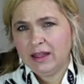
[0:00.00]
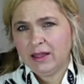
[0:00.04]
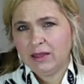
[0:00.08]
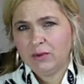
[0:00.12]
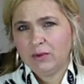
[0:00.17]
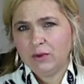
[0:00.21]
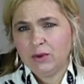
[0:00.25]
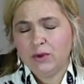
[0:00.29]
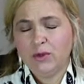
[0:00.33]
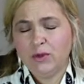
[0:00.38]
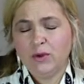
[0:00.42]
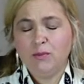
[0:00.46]
get
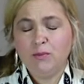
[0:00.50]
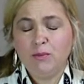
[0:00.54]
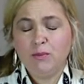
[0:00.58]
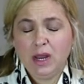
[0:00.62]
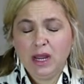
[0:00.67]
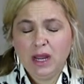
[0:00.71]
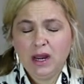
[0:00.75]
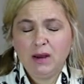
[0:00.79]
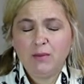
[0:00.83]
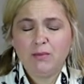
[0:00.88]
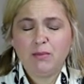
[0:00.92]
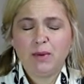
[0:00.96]
through the
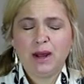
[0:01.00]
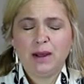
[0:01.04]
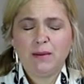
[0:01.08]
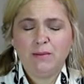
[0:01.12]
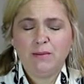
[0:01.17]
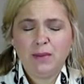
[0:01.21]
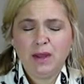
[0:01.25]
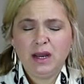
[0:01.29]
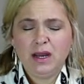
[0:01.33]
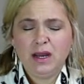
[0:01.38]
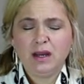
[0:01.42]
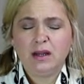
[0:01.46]

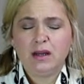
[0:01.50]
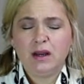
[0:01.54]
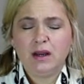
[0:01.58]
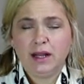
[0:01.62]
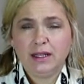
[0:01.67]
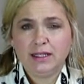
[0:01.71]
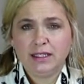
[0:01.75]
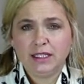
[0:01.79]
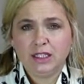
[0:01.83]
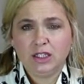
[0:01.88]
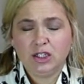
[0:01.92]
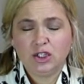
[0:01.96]
minute-by-minute
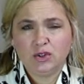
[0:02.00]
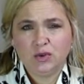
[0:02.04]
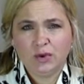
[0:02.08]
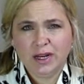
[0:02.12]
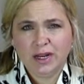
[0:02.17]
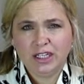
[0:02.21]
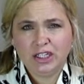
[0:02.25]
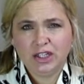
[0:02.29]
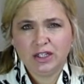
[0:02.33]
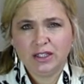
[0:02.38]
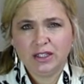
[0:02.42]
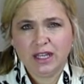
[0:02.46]

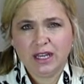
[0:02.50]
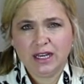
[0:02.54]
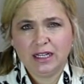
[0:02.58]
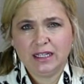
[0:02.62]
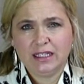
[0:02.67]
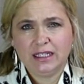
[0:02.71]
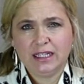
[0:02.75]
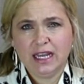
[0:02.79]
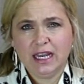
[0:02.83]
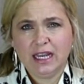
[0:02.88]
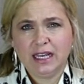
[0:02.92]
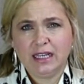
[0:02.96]
concentration that
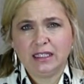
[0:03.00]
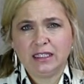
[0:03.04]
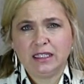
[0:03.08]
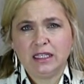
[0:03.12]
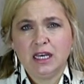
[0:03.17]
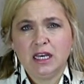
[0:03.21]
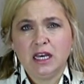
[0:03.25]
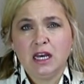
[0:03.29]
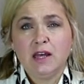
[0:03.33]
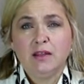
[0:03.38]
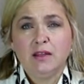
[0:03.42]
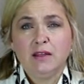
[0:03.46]
it takes,
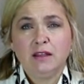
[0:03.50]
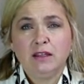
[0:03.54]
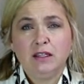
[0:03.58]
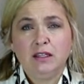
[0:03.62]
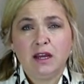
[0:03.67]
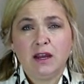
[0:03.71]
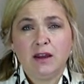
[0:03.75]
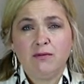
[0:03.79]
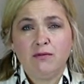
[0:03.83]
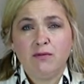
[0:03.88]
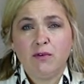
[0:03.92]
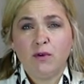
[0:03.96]
the
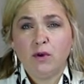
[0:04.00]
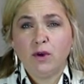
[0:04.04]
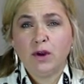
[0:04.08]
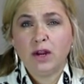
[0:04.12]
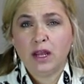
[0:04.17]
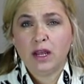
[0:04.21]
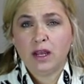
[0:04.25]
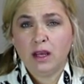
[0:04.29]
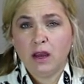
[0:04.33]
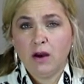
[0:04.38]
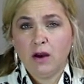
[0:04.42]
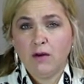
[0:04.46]

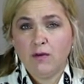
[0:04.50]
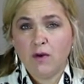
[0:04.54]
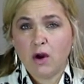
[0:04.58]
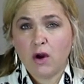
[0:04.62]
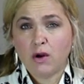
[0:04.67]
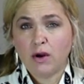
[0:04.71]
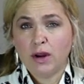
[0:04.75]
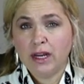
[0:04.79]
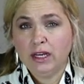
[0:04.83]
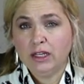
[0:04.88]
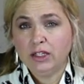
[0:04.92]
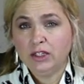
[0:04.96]
diverting of
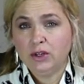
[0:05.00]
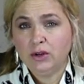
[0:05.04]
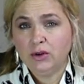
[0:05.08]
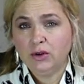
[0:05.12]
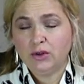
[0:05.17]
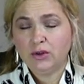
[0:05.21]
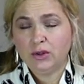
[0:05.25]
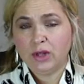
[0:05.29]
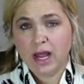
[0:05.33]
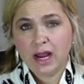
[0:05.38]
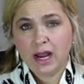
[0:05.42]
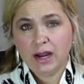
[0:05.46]
our
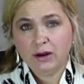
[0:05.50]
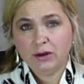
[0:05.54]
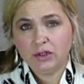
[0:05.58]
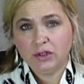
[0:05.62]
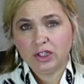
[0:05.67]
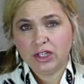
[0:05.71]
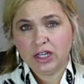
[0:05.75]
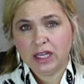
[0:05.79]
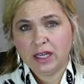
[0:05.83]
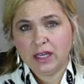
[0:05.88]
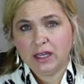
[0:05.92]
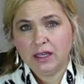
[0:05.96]
internal
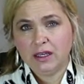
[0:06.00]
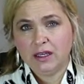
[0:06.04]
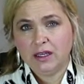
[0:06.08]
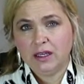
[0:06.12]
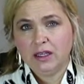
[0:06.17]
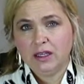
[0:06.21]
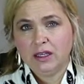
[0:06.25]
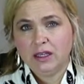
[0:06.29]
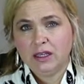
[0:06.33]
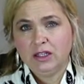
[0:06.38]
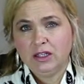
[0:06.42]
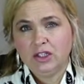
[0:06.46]
energy,
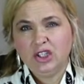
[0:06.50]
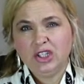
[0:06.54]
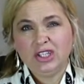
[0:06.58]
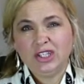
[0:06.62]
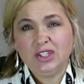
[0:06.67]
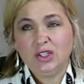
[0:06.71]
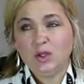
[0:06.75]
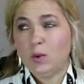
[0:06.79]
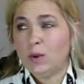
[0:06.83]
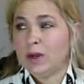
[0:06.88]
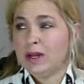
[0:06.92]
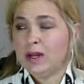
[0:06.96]

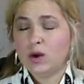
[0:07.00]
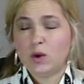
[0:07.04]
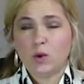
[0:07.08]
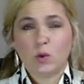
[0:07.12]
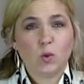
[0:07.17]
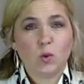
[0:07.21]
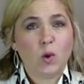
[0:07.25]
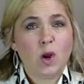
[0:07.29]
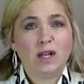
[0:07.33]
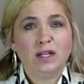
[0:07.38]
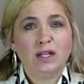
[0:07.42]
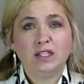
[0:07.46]
just so we
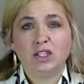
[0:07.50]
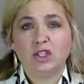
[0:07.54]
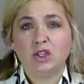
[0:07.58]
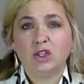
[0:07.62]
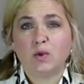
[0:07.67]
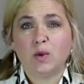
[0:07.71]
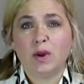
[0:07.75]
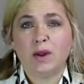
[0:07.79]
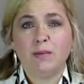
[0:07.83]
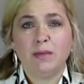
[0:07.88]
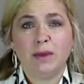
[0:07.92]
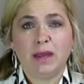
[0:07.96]
don't run
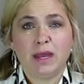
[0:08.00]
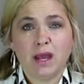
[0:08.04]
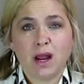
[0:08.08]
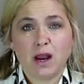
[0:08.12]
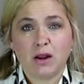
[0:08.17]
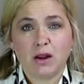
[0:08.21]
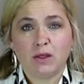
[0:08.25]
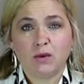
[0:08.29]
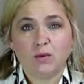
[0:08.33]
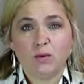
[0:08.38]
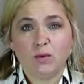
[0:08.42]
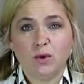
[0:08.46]
screaming
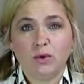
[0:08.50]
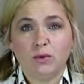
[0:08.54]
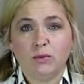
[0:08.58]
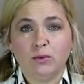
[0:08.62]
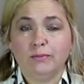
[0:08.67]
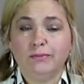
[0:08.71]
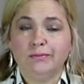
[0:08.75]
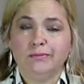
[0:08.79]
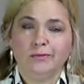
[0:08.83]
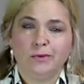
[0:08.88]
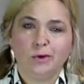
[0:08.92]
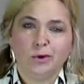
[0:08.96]
out of the
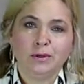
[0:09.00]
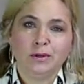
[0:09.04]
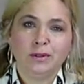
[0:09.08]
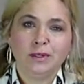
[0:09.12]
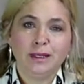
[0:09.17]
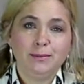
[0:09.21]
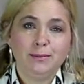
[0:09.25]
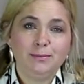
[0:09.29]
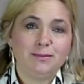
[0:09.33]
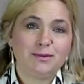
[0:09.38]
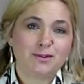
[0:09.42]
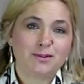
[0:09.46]
room or
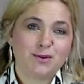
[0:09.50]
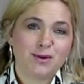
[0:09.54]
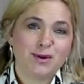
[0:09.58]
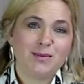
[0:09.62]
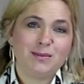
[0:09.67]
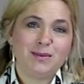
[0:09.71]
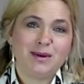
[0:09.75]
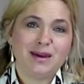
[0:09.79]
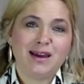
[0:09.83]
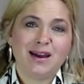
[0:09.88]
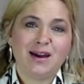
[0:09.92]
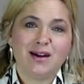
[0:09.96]
limp
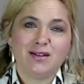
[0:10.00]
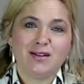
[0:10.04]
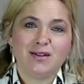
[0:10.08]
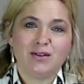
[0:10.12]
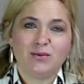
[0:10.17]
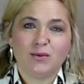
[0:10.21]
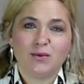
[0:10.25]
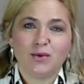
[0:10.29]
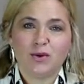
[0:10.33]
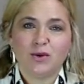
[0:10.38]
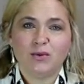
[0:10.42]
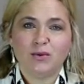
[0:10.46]
screaming out of
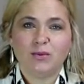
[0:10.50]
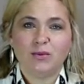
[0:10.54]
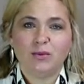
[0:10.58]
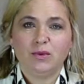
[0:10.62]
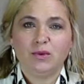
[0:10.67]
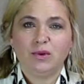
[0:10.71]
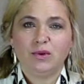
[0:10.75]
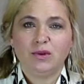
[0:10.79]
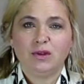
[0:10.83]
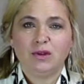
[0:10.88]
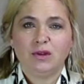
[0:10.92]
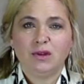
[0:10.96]
the room.